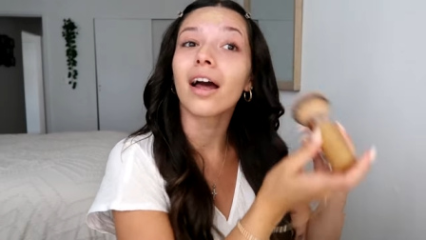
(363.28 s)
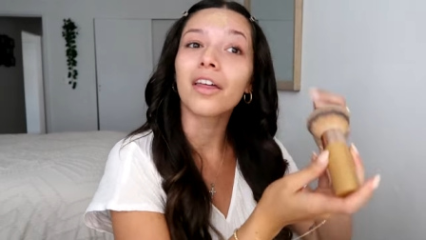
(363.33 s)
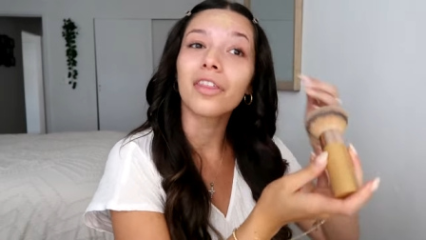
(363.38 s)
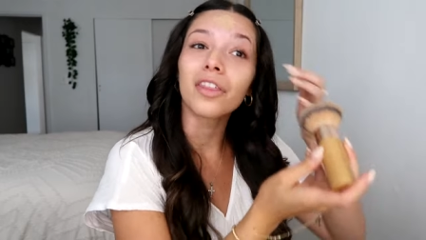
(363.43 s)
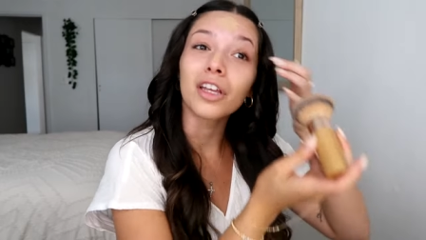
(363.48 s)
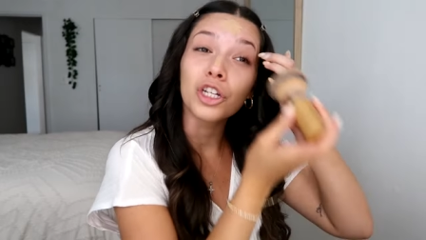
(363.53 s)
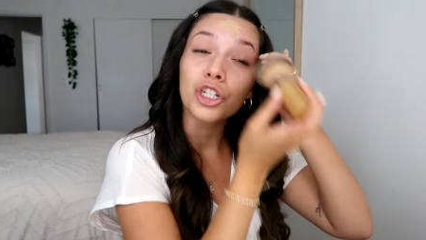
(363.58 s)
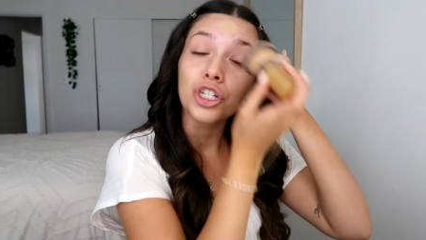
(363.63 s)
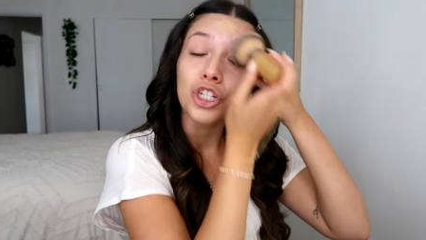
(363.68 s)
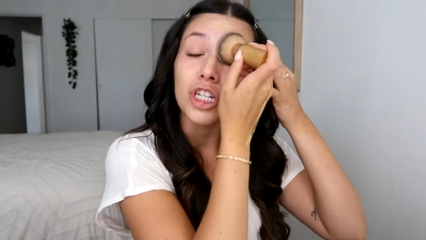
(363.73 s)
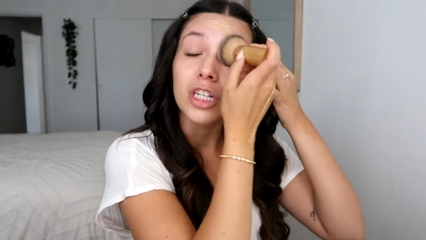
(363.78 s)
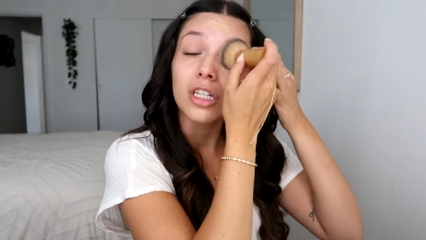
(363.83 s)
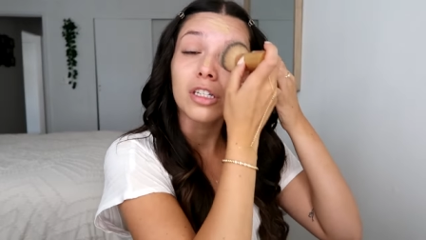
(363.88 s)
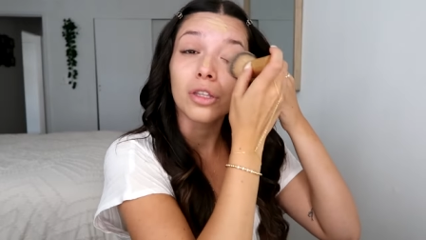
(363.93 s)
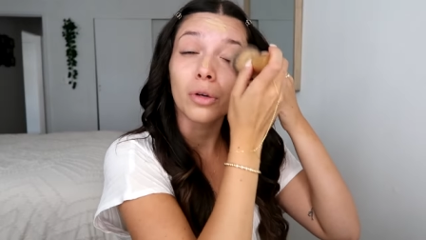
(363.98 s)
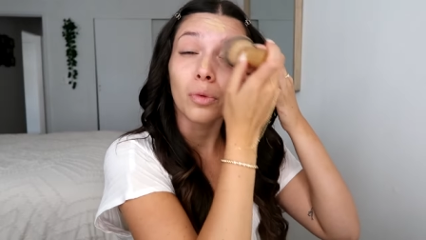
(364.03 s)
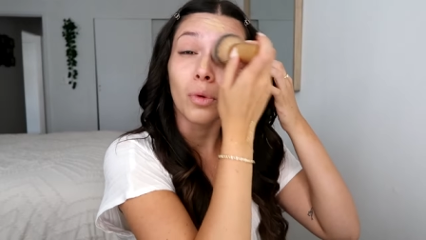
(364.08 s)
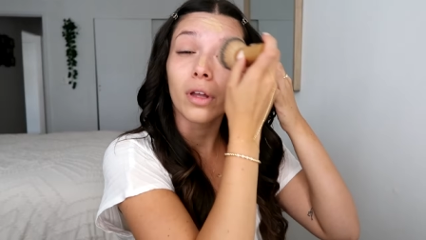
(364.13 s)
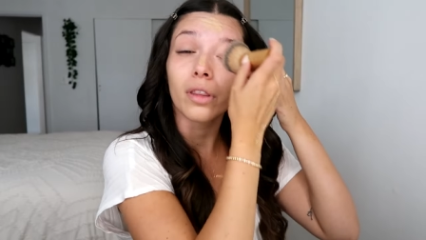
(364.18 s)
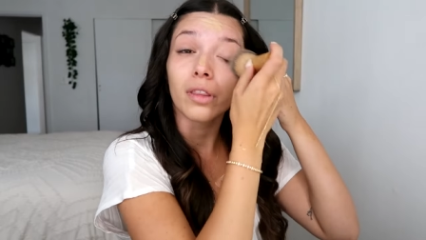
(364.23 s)
I think she's
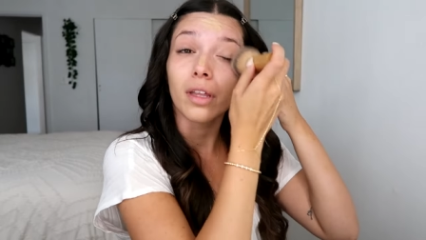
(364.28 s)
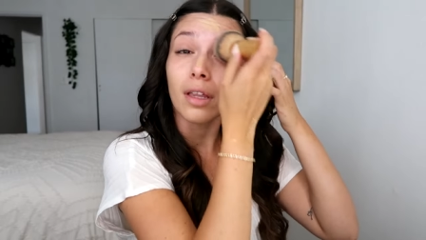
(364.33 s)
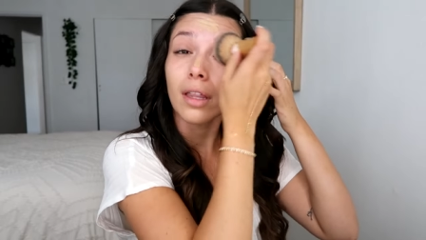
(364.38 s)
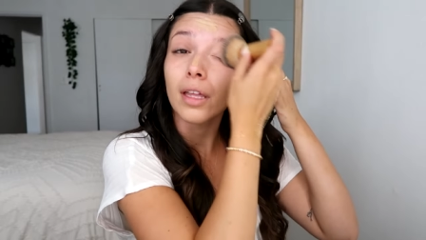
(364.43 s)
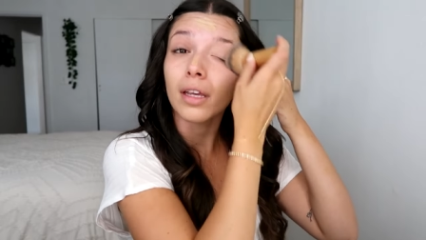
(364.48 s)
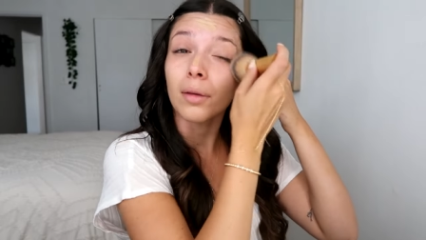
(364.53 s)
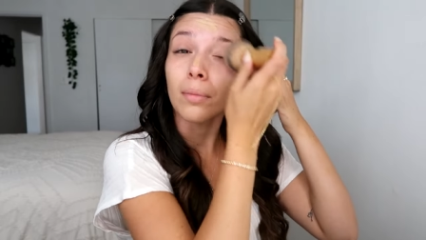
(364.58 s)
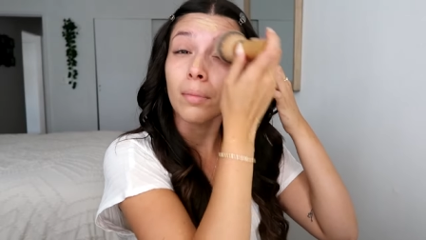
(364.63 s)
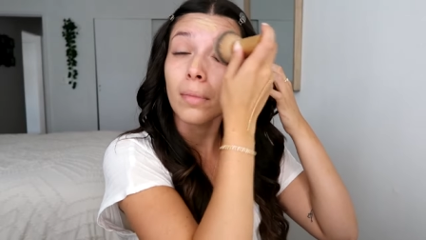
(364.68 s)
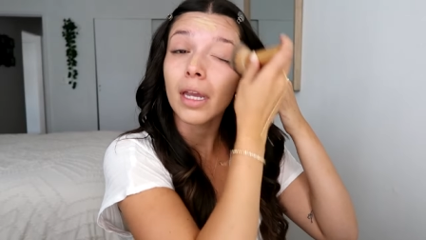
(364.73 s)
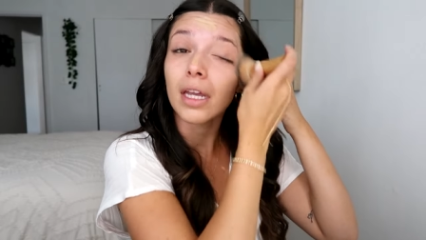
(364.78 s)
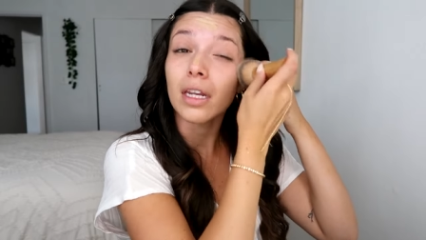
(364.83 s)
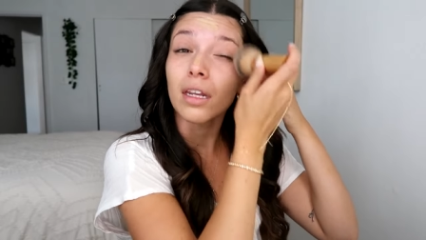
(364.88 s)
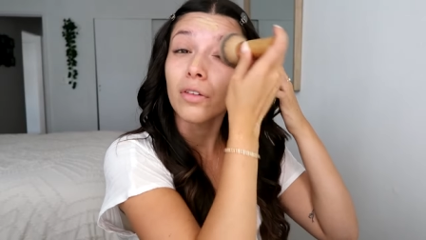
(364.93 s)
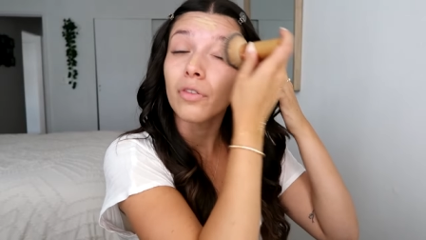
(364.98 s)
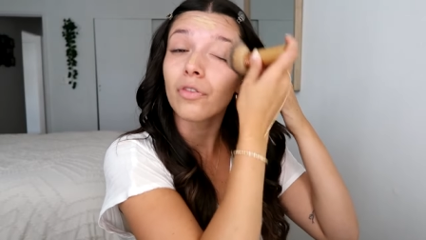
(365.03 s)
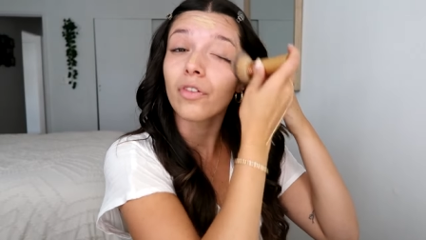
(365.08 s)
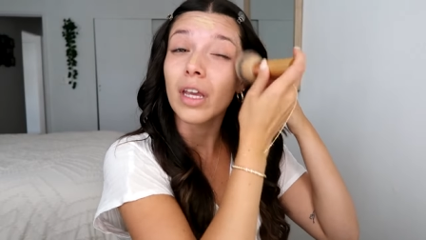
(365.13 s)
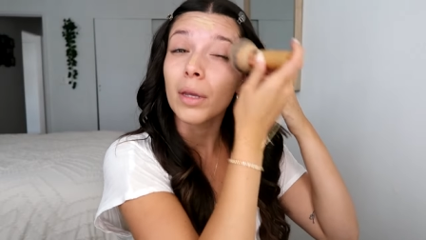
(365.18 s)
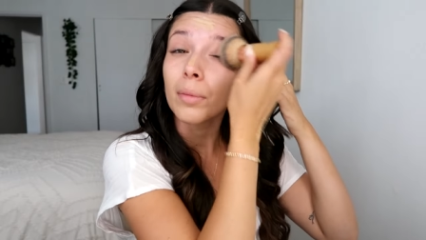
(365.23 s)
the one that like made
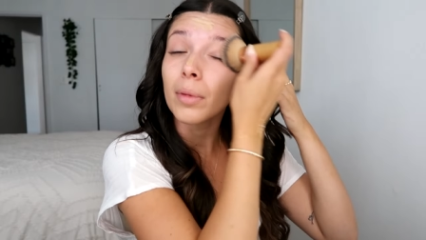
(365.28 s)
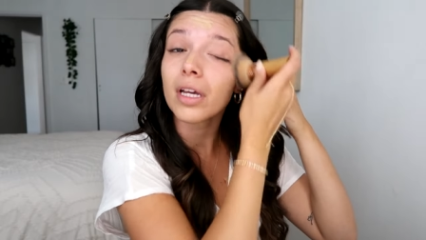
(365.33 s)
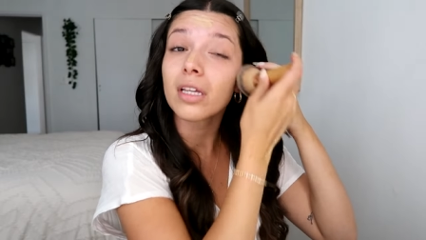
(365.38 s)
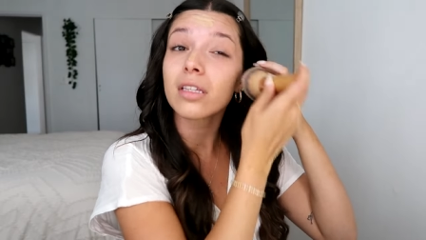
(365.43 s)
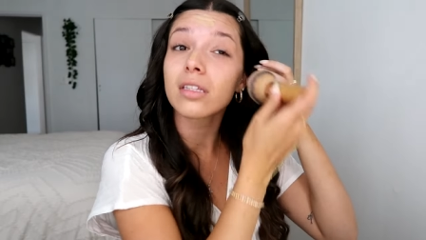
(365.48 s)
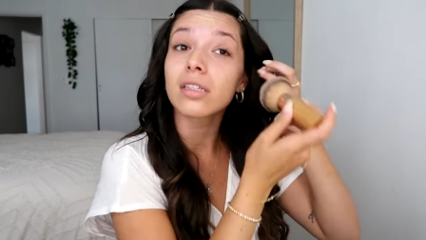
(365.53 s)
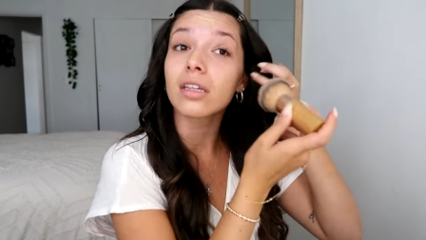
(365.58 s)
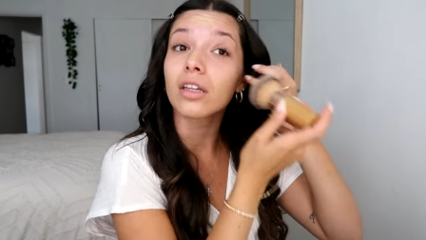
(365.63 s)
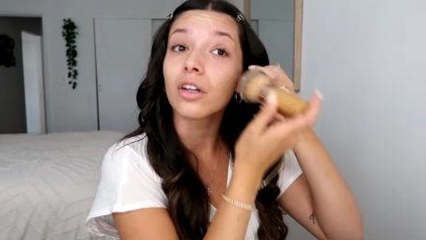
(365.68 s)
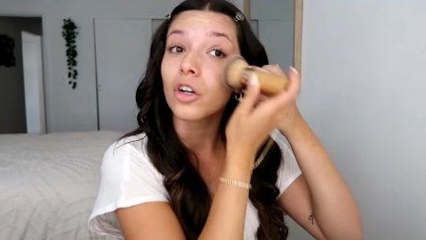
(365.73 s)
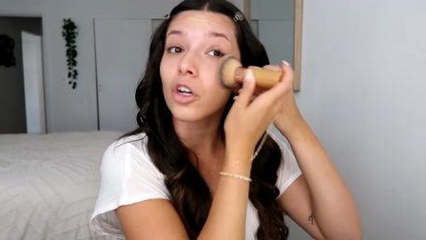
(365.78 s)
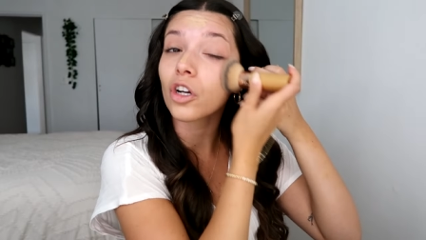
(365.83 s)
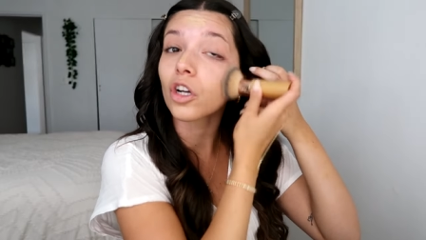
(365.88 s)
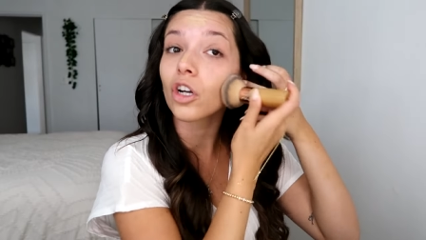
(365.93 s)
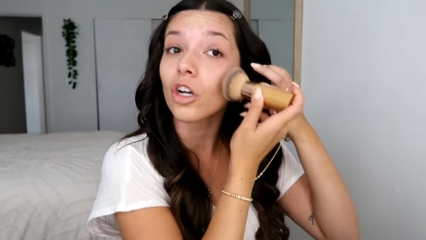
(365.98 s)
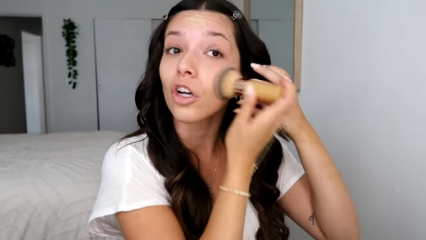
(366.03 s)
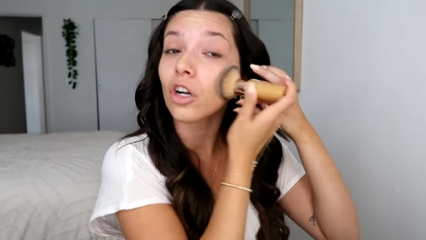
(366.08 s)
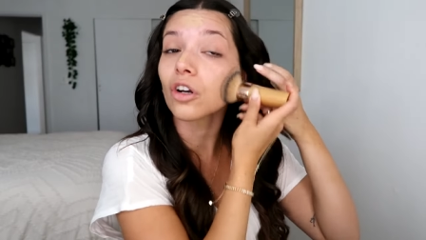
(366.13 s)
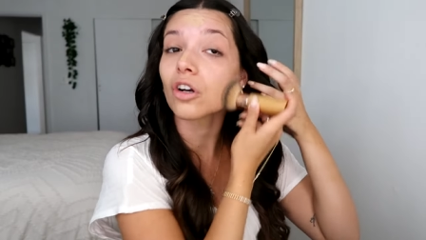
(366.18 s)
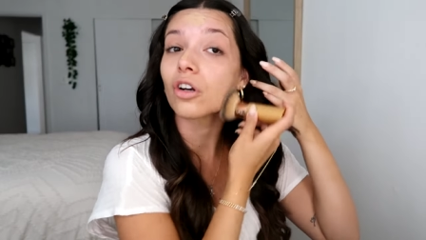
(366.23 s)
it famous in
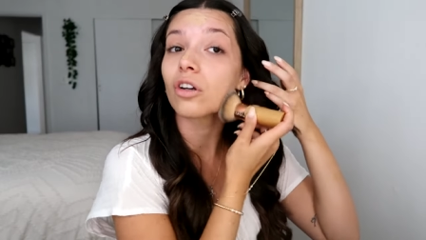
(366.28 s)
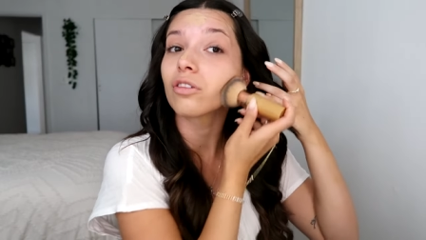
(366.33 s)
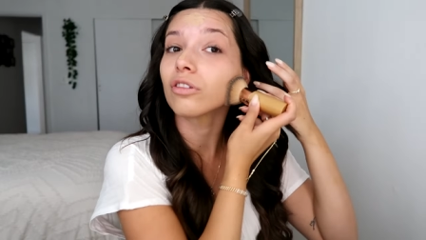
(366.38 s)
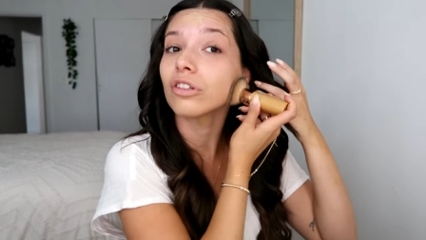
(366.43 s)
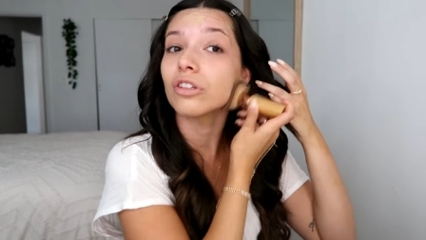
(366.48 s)
her